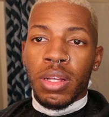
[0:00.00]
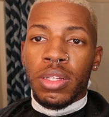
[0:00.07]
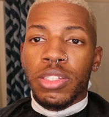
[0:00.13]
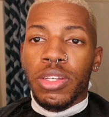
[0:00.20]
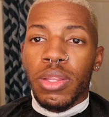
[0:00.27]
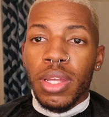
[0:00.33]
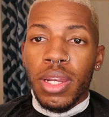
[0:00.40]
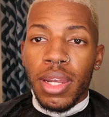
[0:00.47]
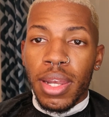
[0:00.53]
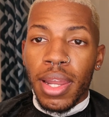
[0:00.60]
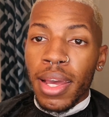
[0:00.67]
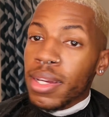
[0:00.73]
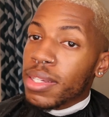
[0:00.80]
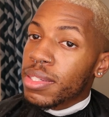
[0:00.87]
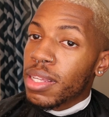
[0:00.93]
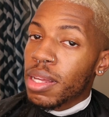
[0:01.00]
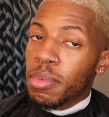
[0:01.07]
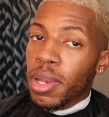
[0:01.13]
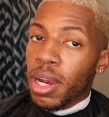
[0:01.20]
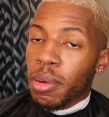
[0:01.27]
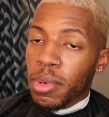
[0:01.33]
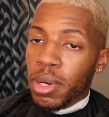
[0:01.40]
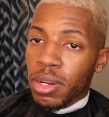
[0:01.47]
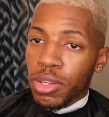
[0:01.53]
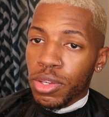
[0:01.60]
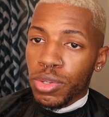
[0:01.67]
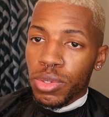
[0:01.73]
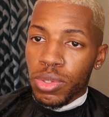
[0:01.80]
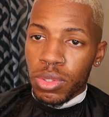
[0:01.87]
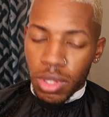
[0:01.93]
So the next step that I'm gonna
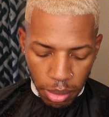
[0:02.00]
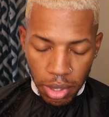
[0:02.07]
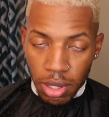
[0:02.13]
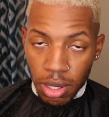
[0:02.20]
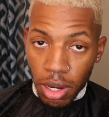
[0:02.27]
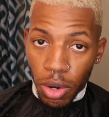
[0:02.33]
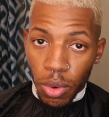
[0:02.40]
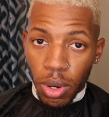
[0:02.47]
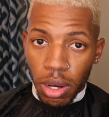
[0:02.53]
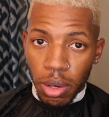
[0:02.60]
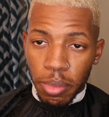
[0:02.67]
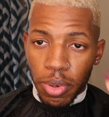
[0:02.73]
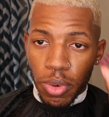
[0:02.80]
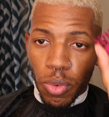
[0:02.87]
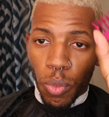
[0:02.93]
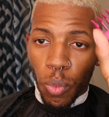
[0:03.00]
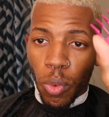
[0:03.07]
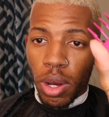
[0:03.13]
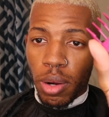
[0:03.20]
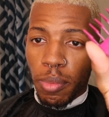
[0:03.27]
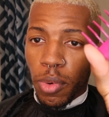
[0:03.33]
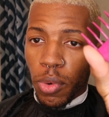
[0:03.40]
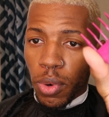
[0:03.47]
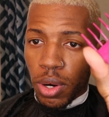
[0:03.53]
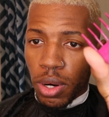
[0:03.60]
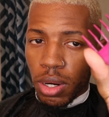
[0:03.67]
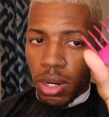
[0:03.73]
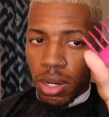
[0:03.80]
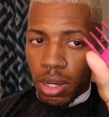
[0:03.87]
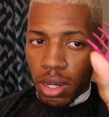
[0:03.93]
use, I'm gonna go up 1 more
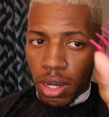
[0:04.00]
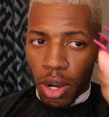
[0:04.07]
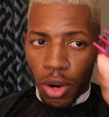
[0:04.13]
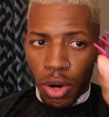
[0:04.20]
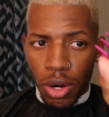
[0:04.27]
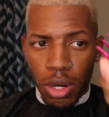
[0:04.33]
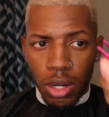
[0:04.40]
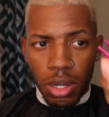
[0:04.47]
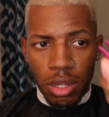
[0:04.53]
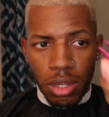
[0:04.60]
guard,